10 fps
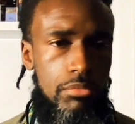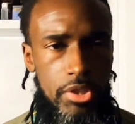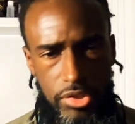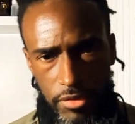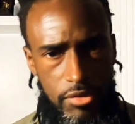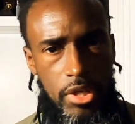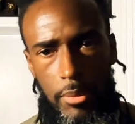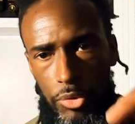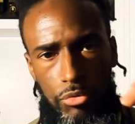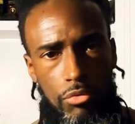Each and every
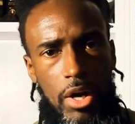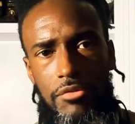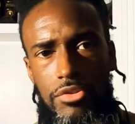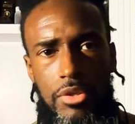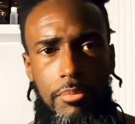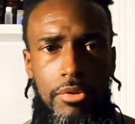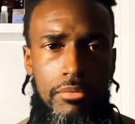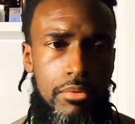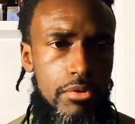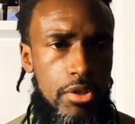time you arrive to
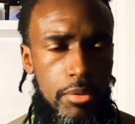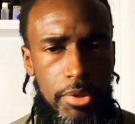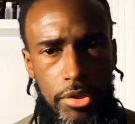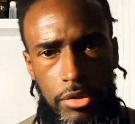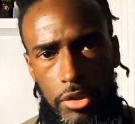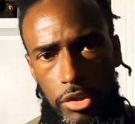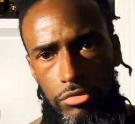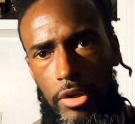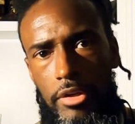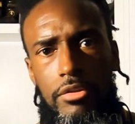something, it's going to be a
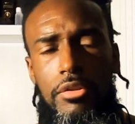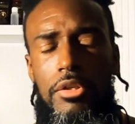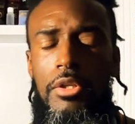greater.